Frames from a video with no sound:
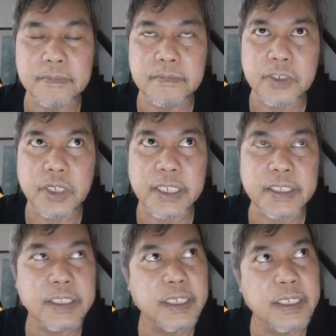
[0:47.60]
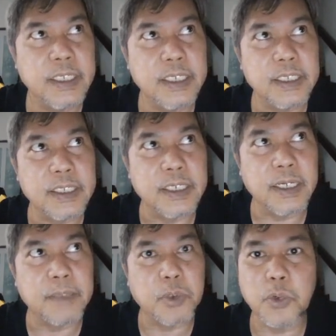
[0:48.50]
what do you call it,
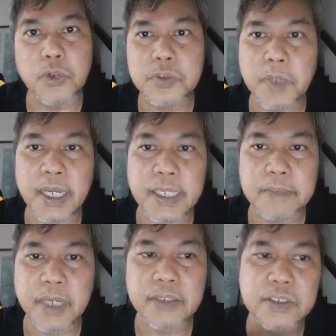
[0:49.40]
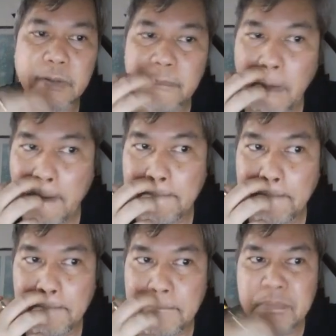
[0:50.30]
proposed by Microsoft.
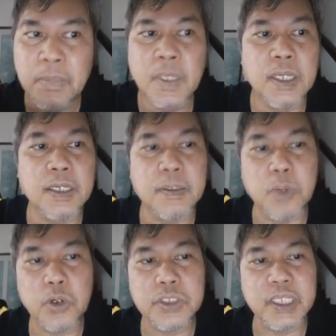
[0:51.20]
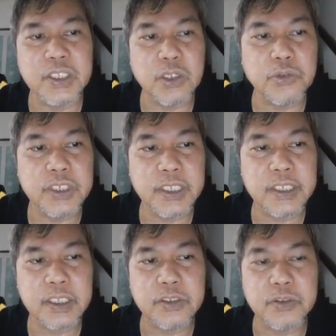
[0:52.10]
Both this
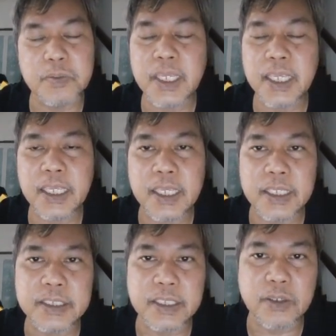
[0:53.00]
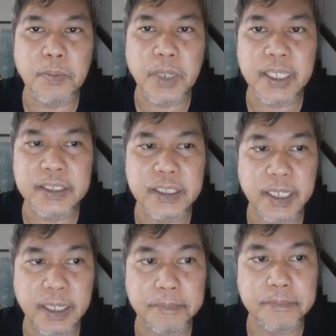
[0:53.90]
solution to me is a complex
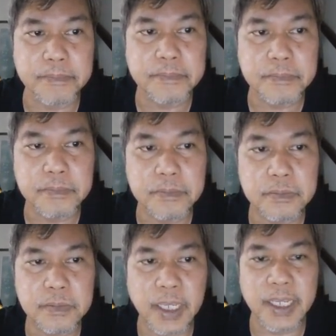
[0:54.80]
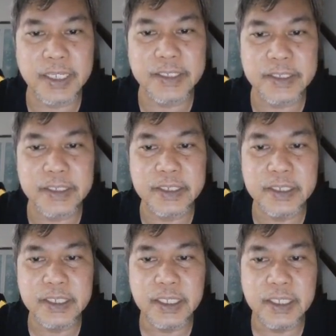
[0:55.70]
setup and
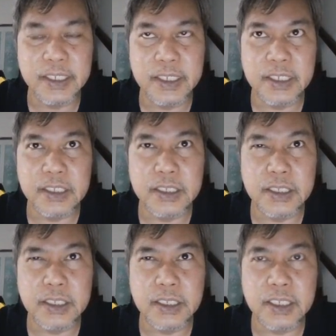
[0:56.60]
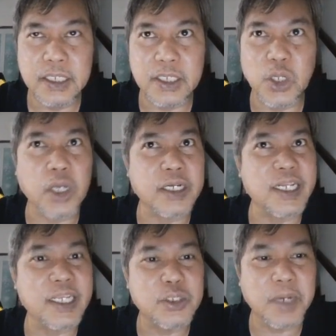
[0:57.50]
not
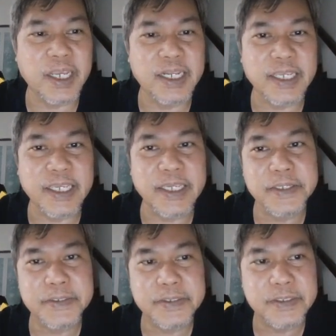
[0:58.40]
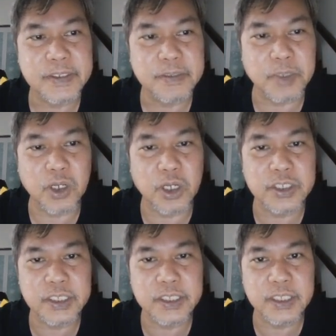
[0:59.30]
really to my liking because